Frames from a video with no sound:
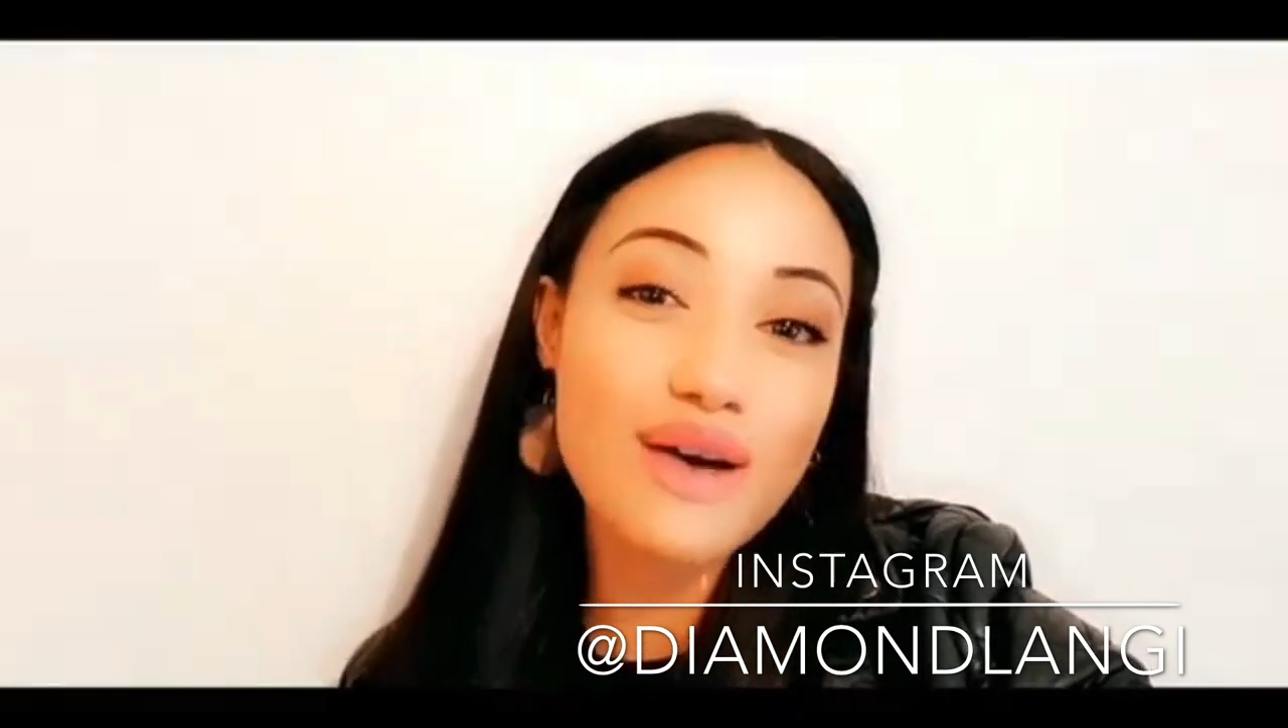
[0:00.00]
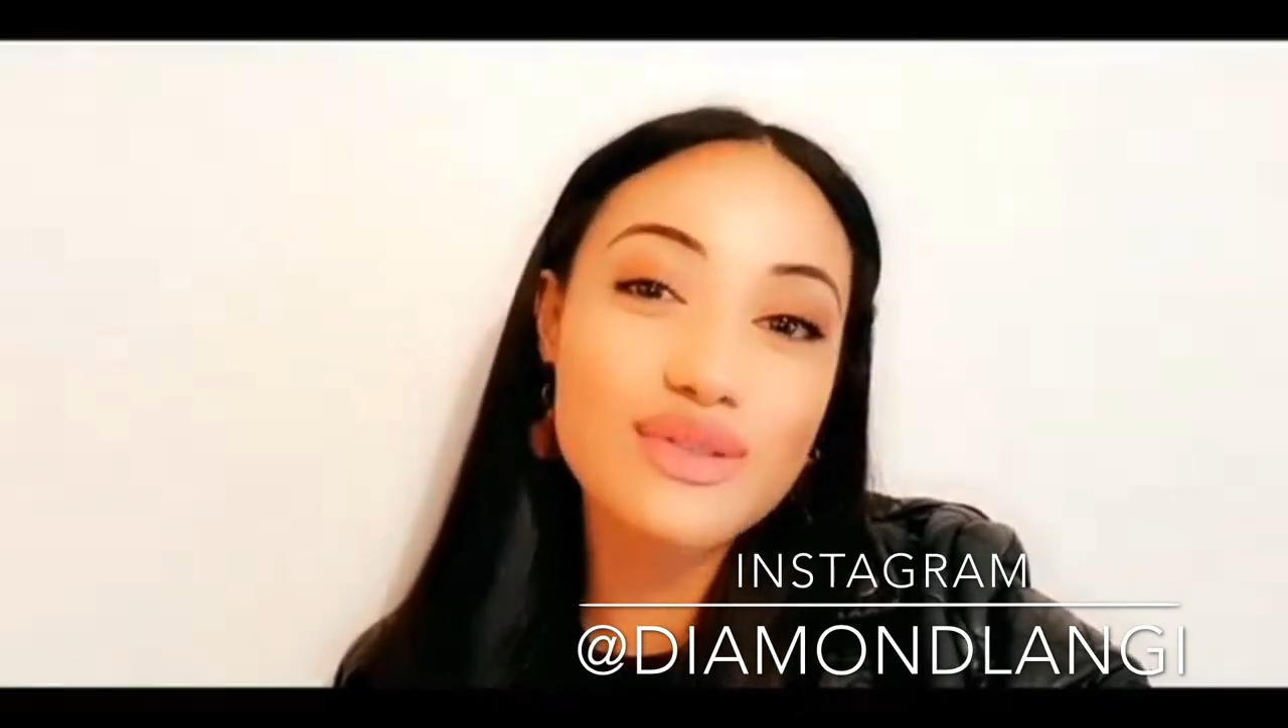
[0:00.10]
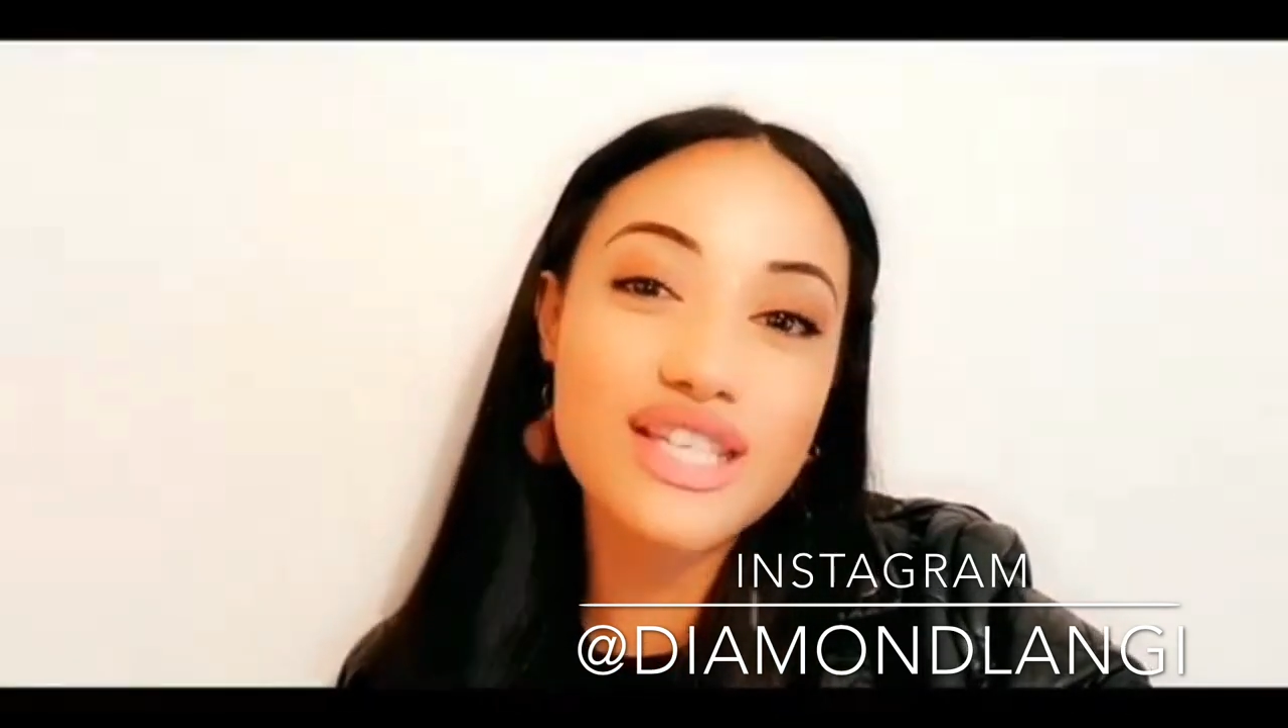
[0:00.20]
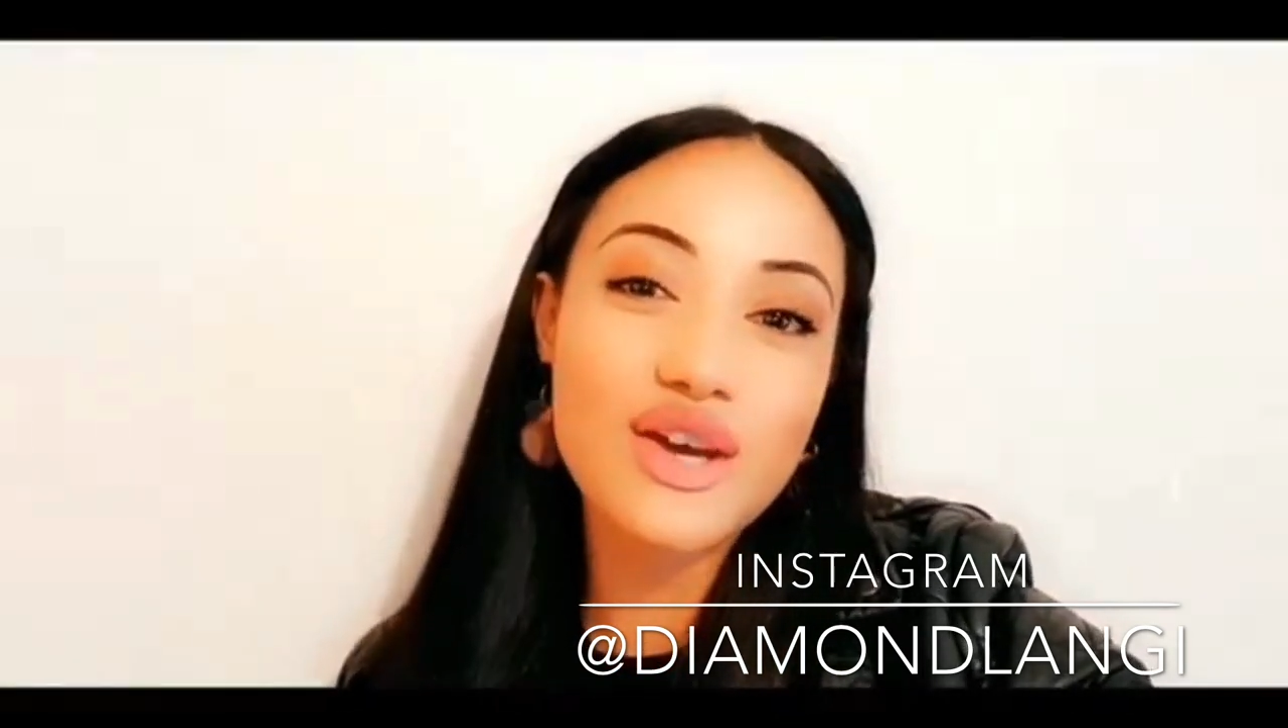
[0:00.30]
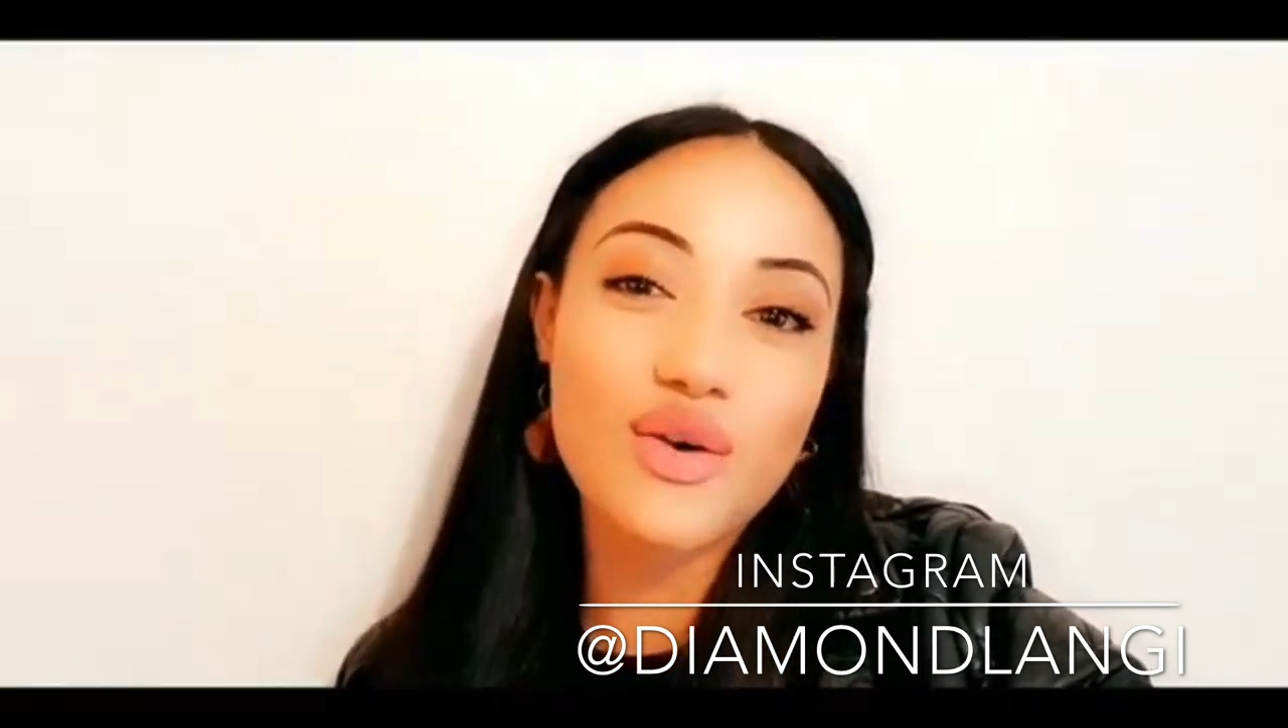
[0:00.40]

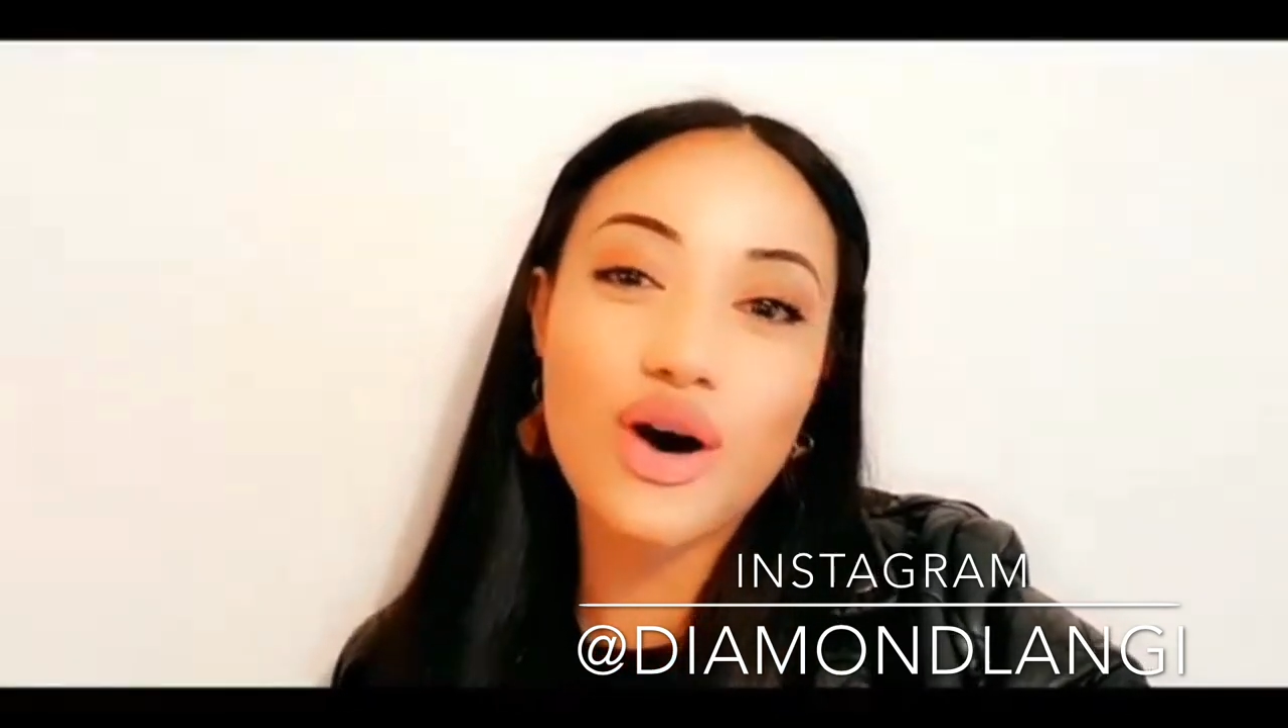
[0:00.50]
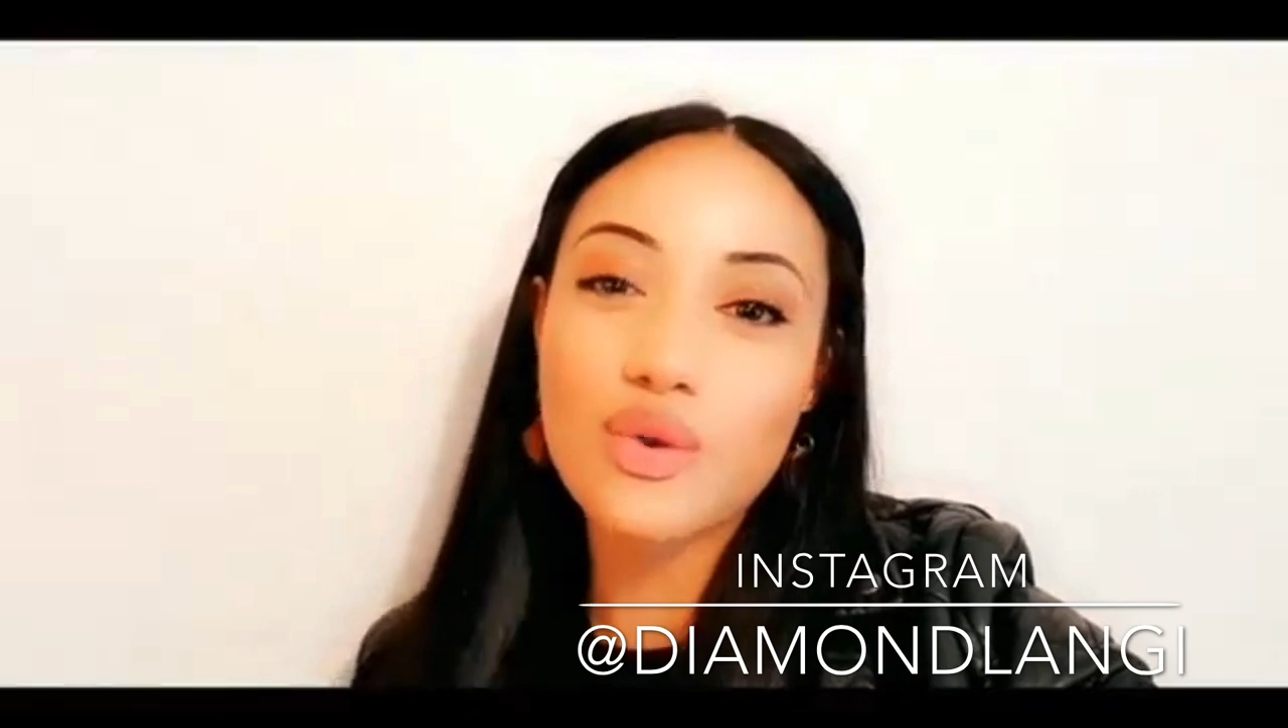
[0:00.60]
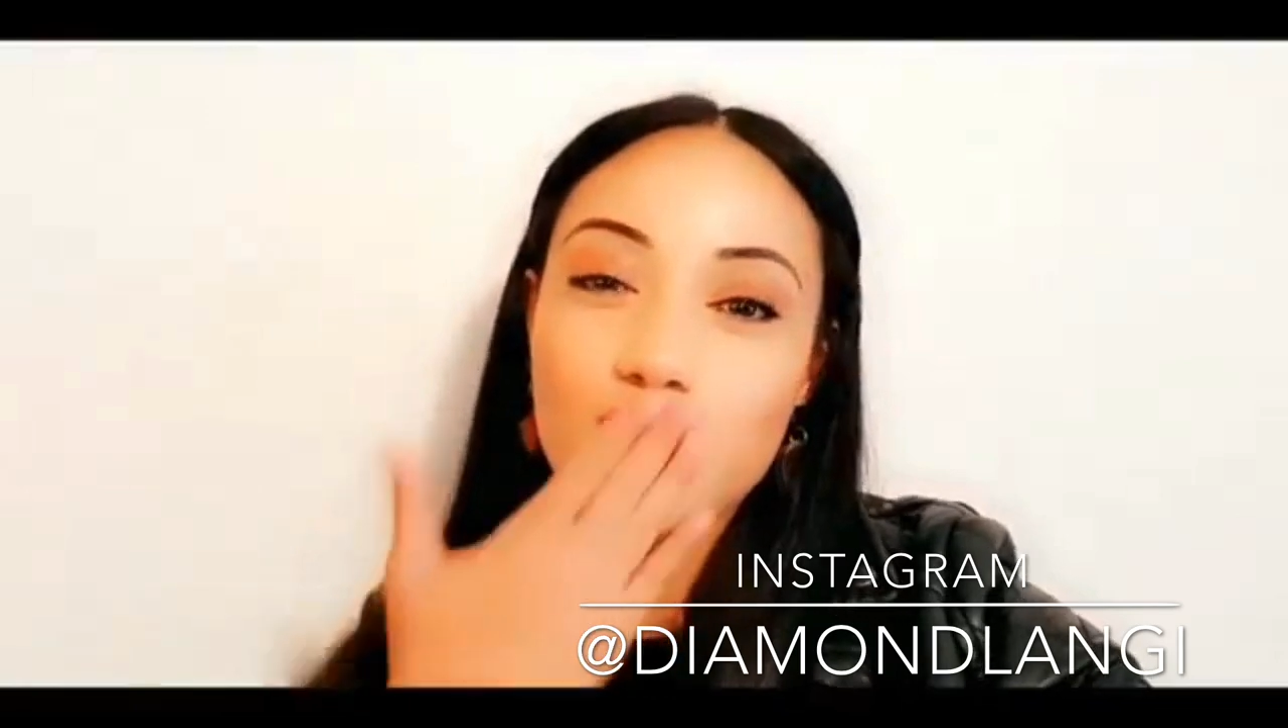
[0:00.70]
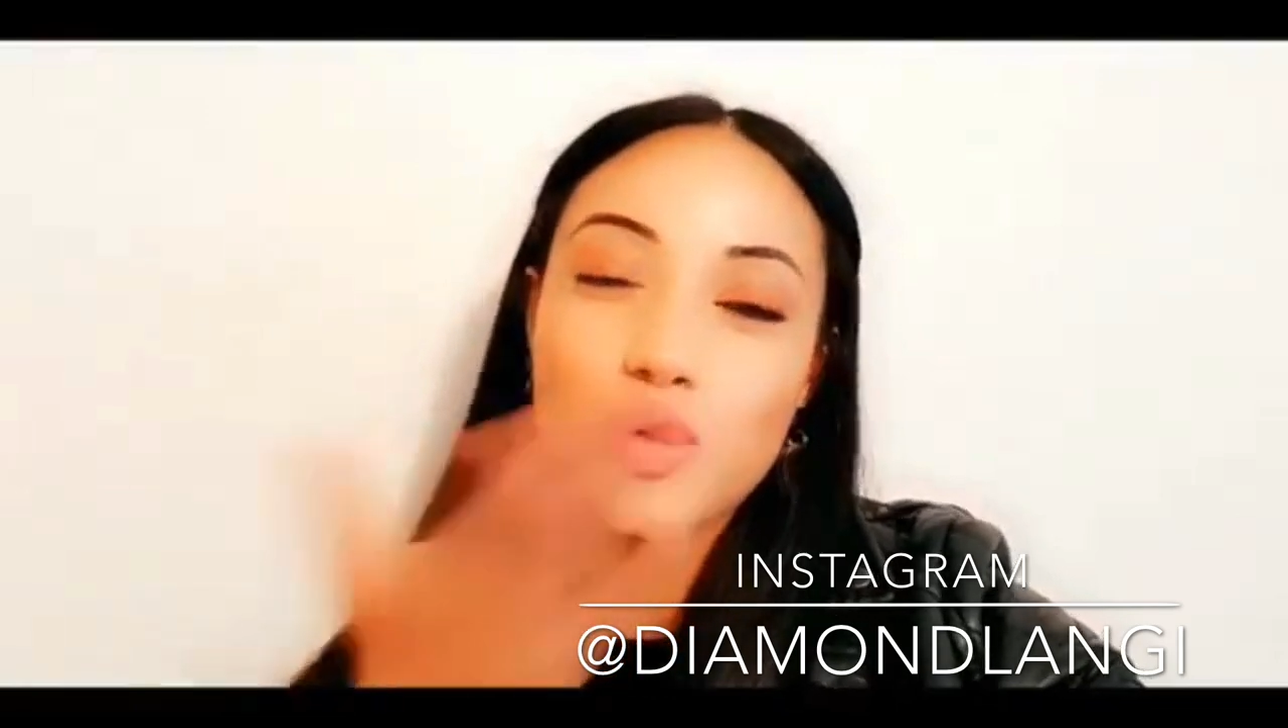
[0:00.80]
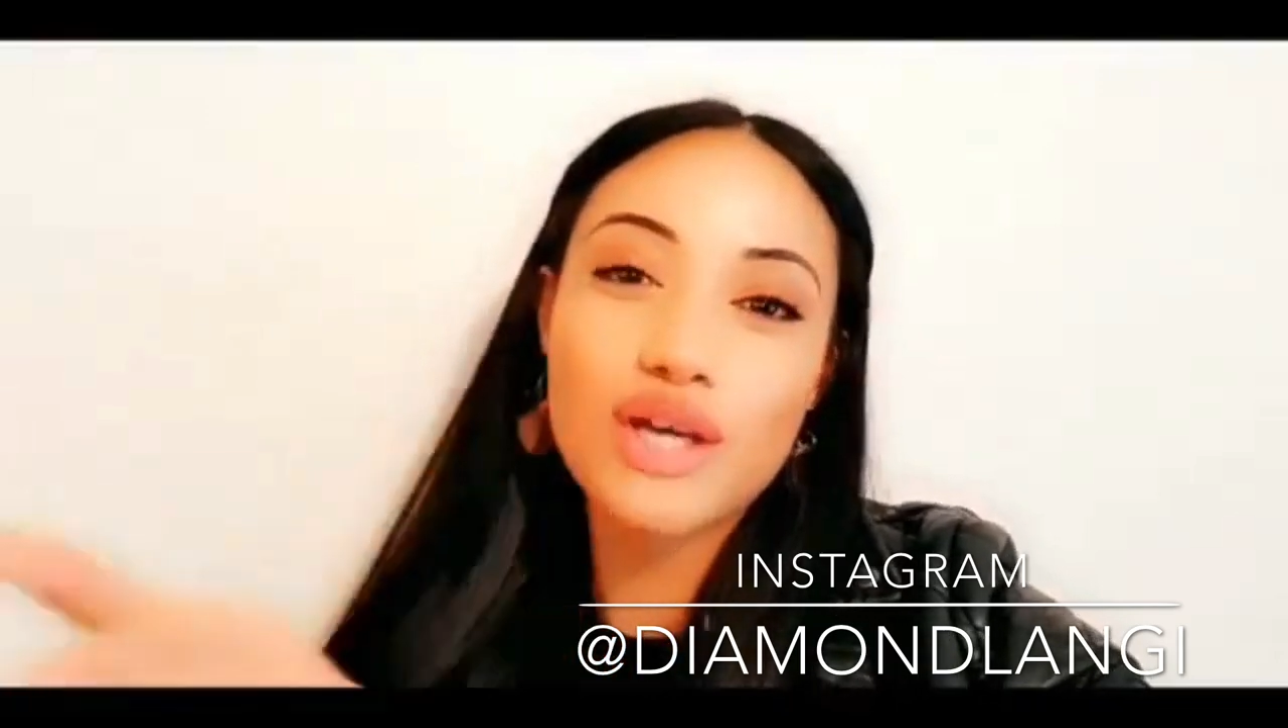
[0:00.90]
Aotearoa,